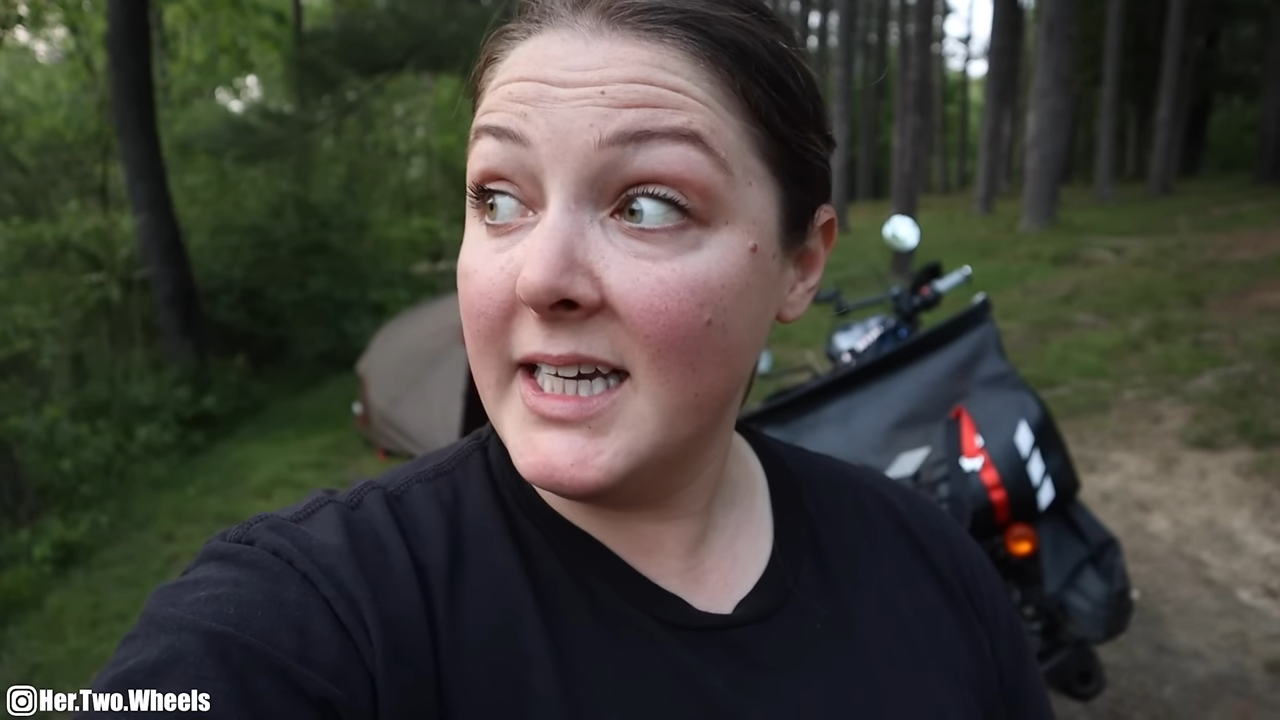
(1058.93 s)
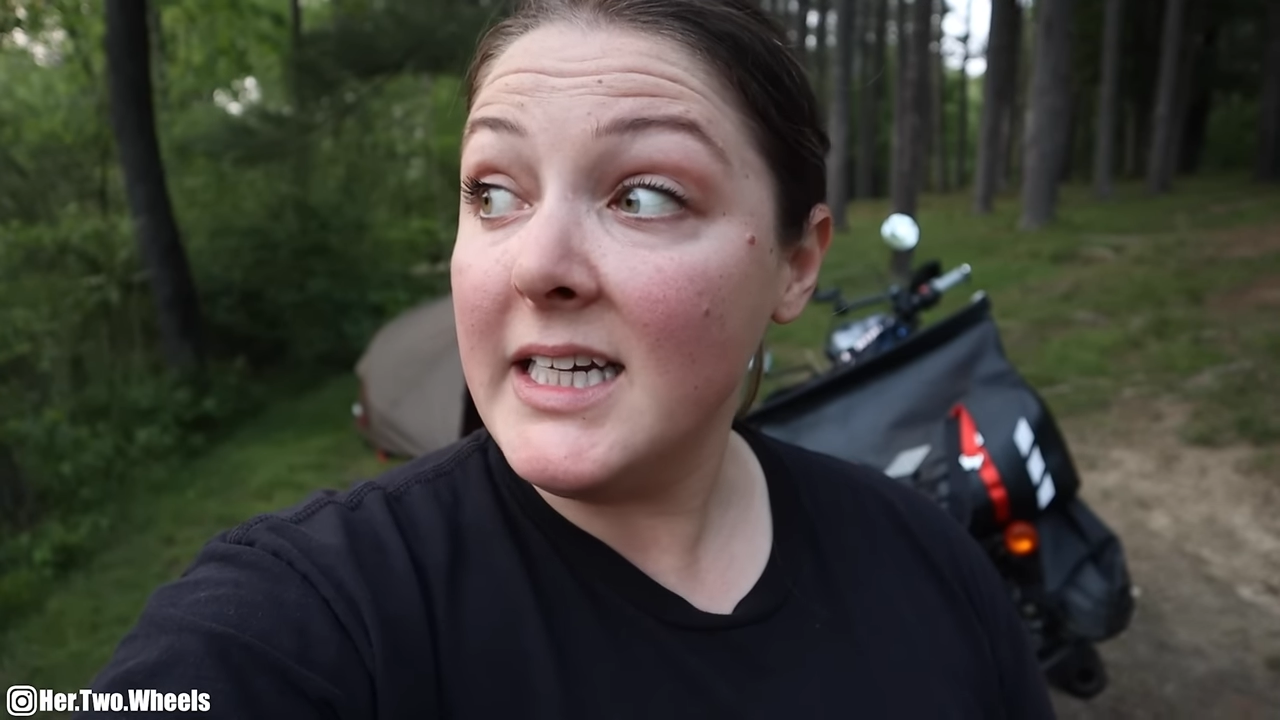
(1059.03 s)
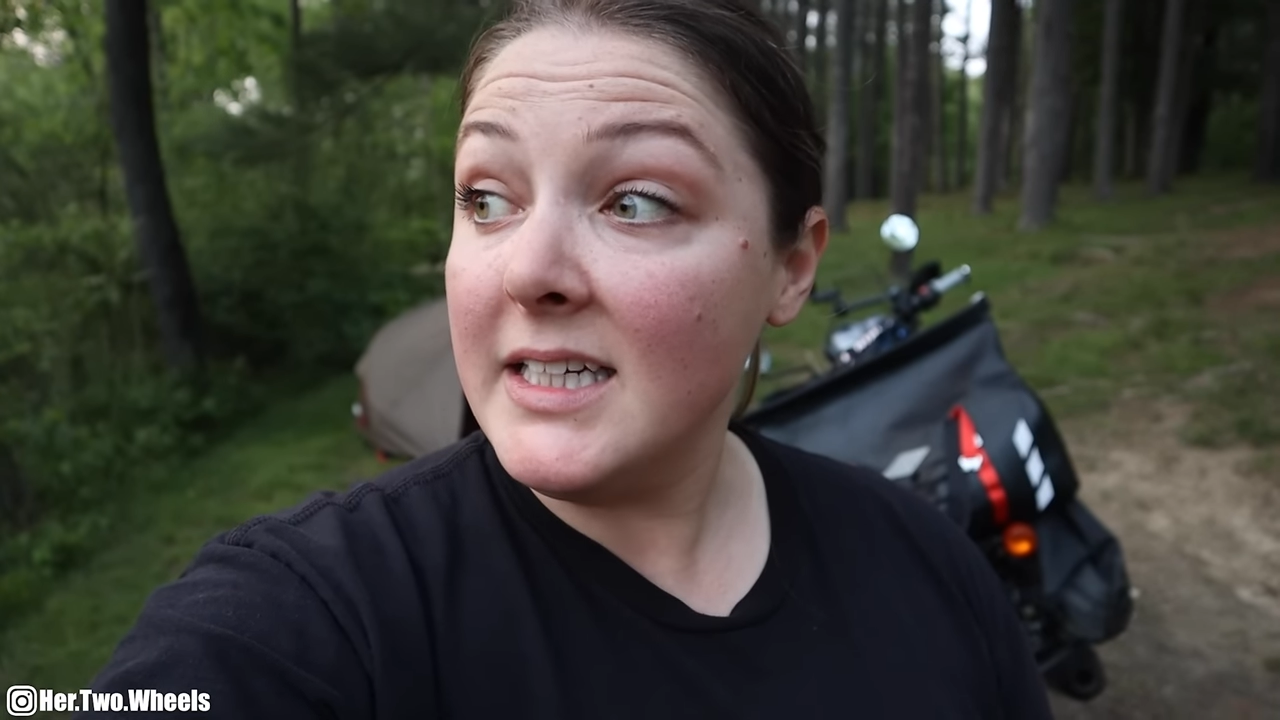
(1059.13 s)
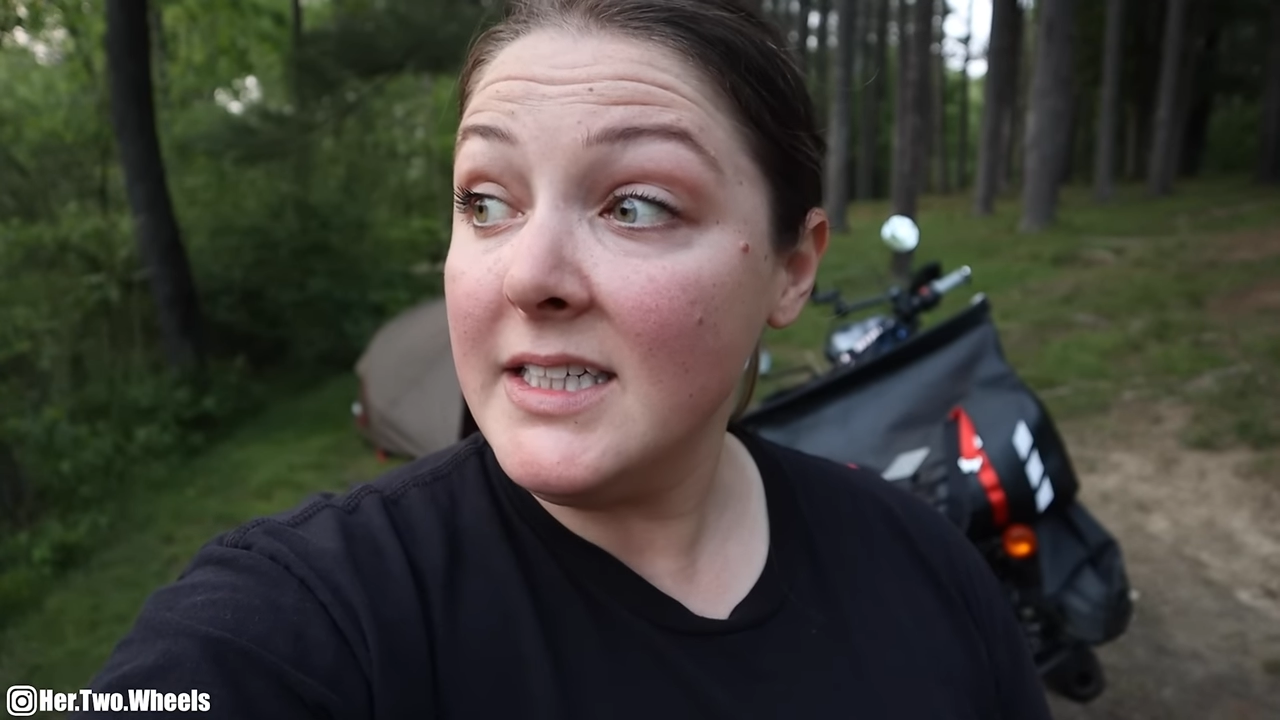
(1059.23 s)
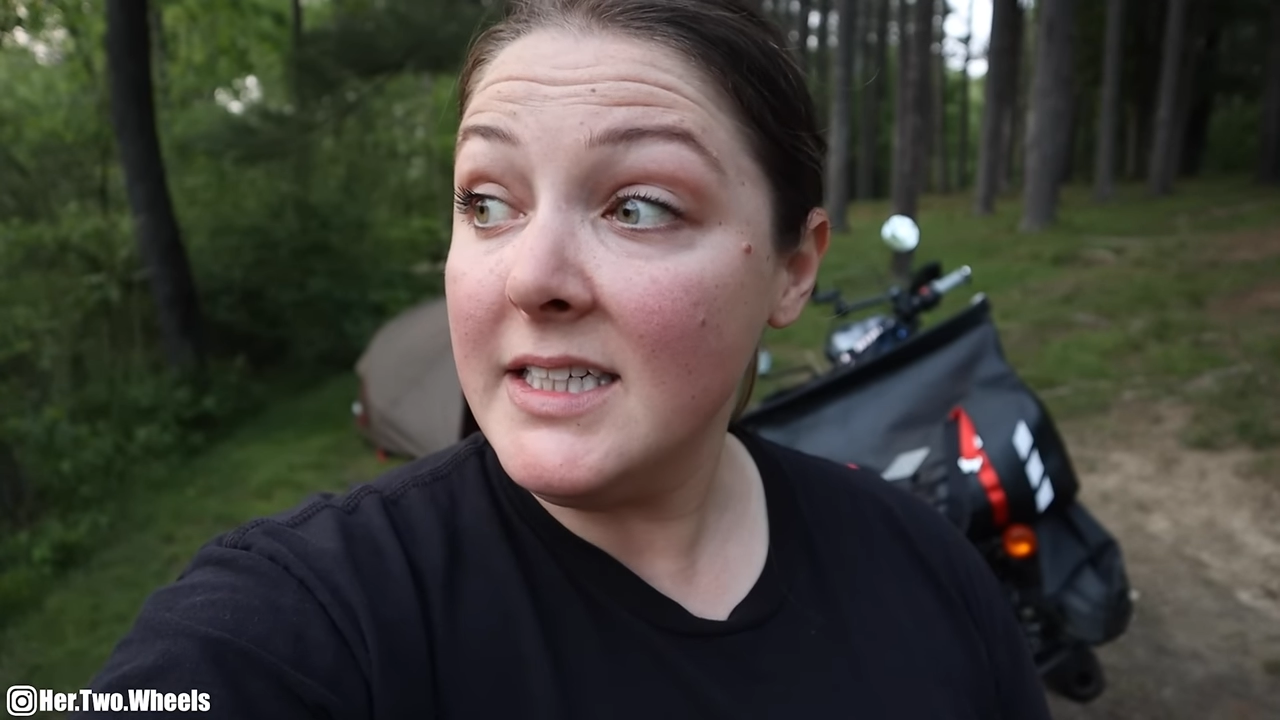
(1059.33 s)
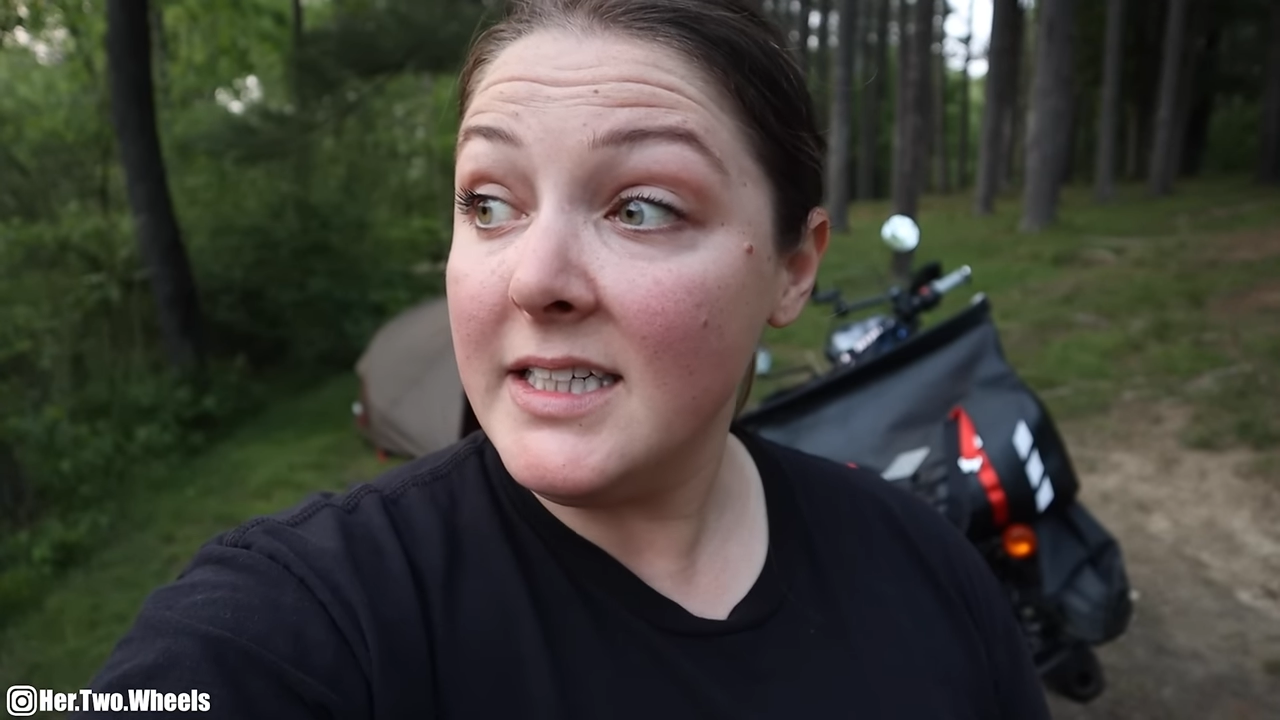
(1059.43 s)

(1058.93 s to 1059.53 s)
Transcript: setting.